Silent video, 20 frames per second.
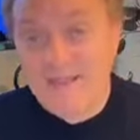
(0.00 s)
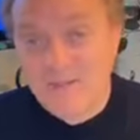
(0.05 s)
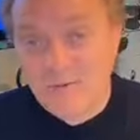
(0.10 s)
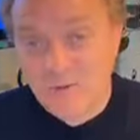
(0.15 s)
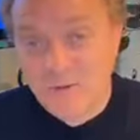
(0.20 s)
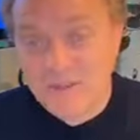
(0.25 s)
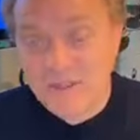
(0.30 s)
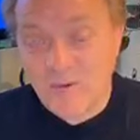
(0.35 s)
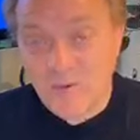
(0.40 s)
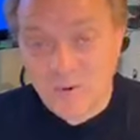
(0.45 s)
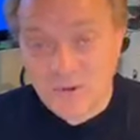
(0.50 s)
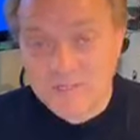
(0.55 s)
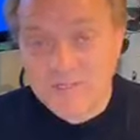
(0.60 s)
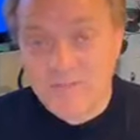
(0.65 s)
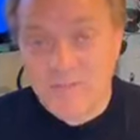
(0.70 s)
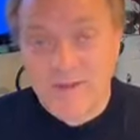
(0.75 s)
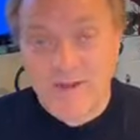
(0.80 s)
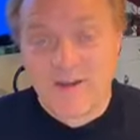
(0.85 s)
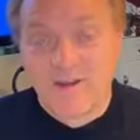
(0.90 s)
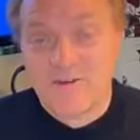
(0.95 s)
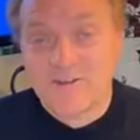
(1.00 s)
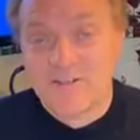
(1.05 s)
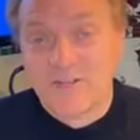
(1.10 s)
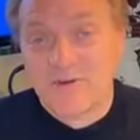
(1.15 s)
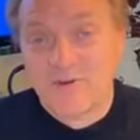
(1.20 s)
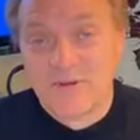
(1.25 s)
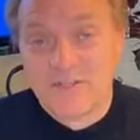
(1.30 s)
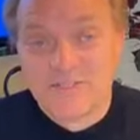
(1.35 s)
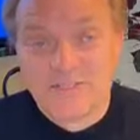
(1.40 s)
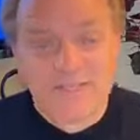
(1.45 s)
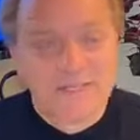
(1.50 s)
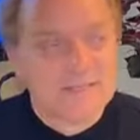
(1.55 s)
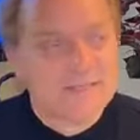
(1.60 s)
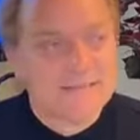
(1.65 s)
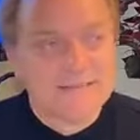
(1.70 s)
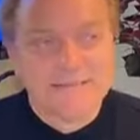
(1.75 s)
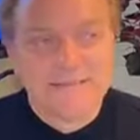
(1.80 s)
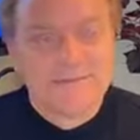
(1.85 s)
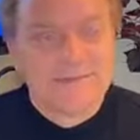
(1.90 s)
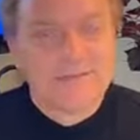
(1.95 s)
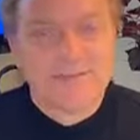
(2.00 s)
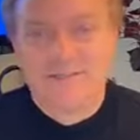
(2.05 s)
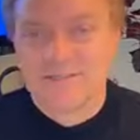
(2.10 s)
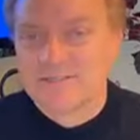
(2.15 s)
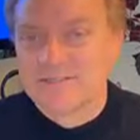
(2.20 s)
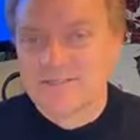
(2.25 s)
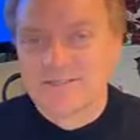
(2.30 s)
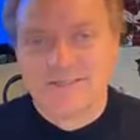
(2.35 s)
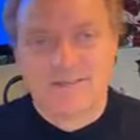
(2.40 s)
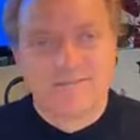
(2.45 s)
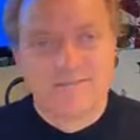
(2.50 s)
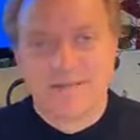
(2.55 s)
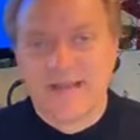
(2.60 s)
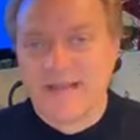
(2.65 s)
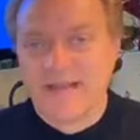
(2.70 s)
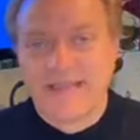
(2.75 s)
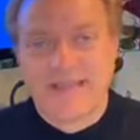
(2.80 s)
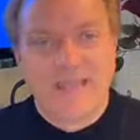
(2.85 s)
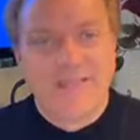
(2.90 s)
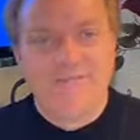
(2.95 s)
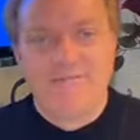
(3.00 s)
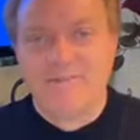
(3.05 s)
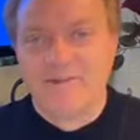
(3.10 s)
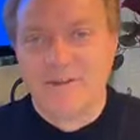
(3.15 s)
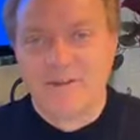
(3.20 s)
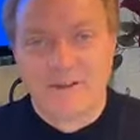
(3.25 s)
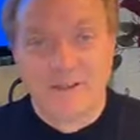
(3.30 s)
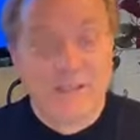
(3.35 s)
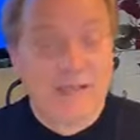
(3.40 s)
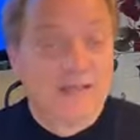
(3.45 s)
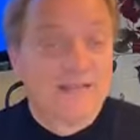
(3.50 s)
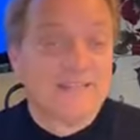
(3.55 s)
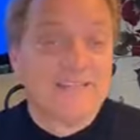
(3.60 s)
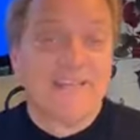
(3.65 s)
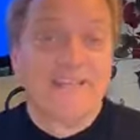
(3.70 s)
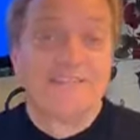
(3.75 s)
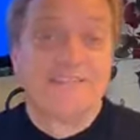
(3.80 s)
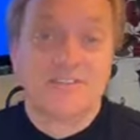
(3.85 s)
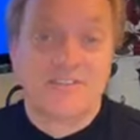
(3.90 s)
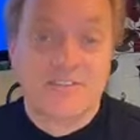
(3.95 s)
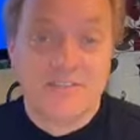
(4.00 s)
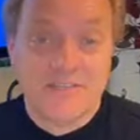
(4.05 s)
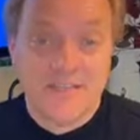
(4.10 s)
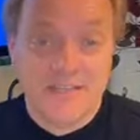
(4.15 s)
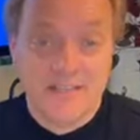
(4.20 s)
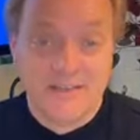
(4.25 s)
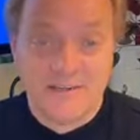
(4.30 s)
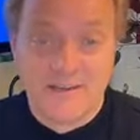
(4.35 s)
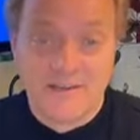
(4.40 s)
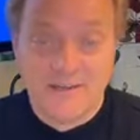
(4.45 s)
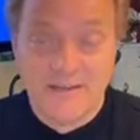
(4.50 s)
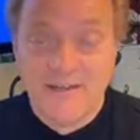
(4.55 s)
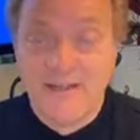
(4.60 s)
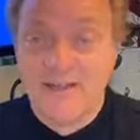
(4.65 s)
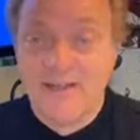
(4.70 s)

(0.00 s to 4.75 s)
the one that works on my car, generally said, "Greg, this is something I can't figure out. You got to take it to the dealer."